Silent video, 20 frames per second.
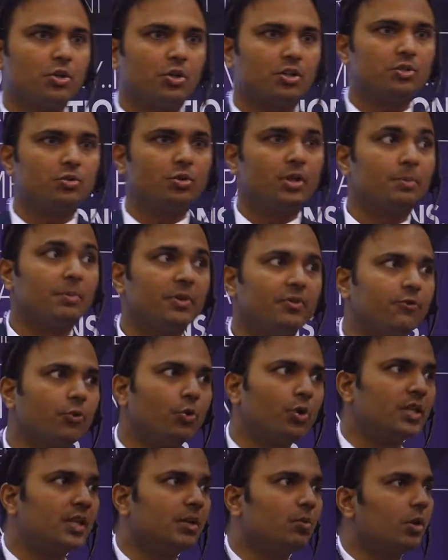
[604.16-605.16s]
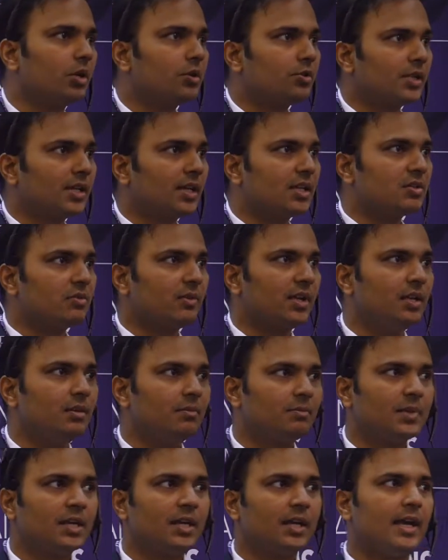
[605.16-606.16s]
You could do it before dewatering as well,
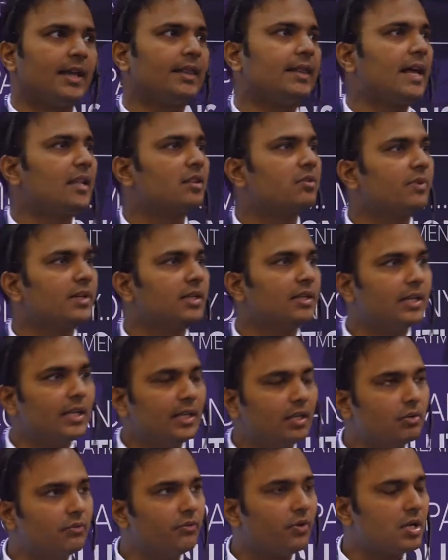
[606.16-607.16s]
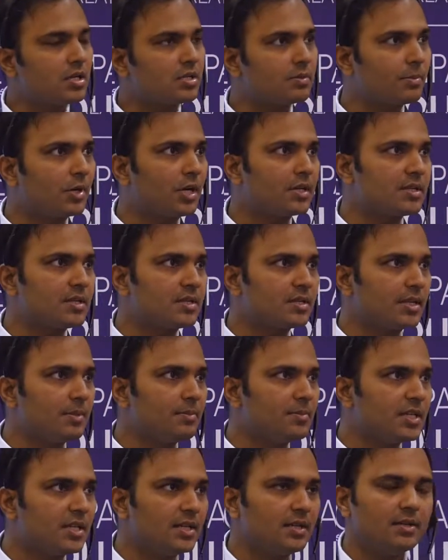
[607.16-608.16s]
and that's where the ELOPHOS process
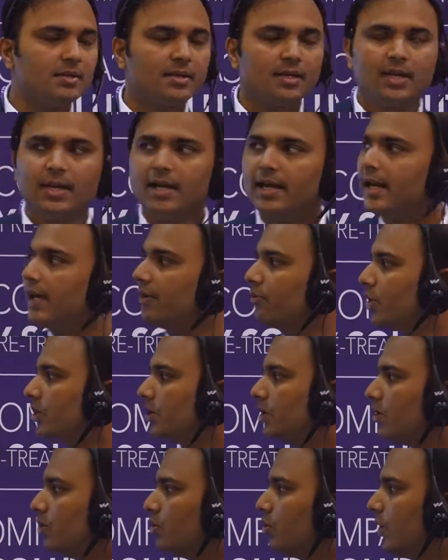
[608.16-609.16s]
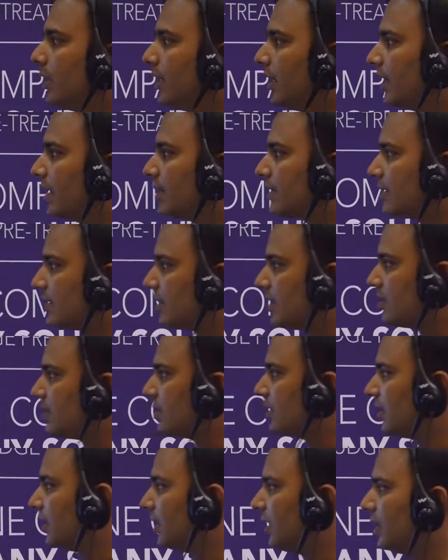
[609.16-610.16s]
comes in. And what you're doing is
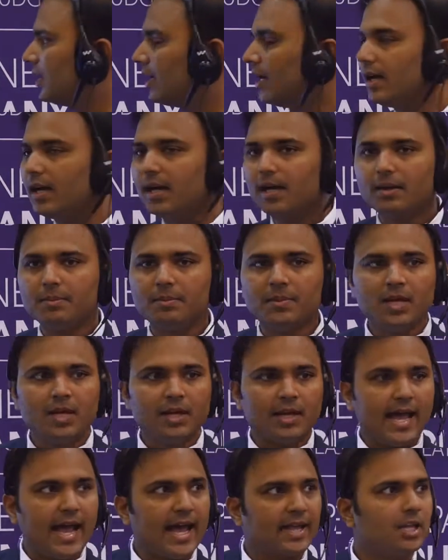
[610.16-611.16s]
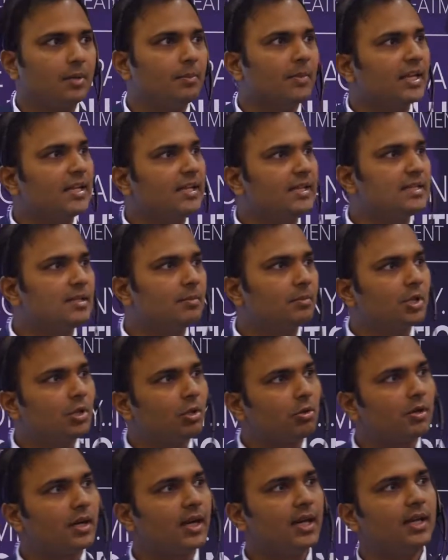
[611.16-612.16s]
essentially adding magnesium
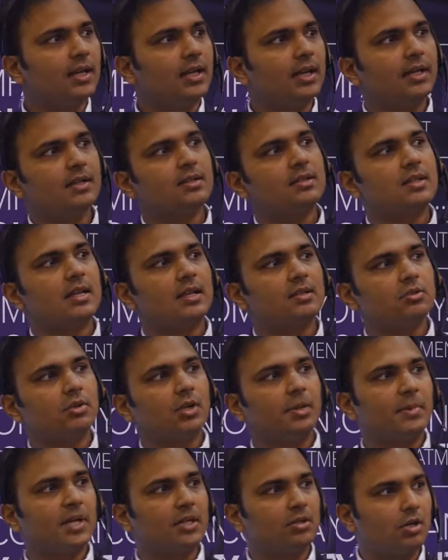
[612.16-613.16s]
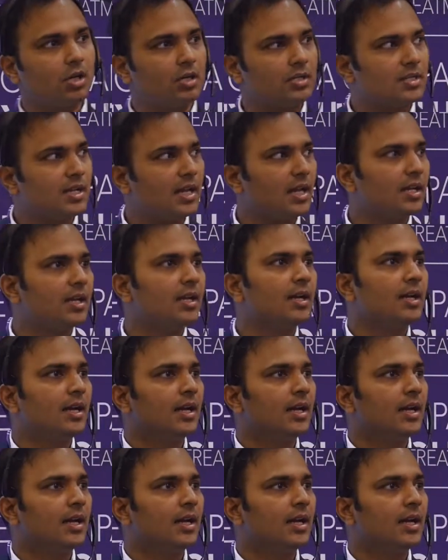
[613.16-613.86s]
chloride and sodium hydroxide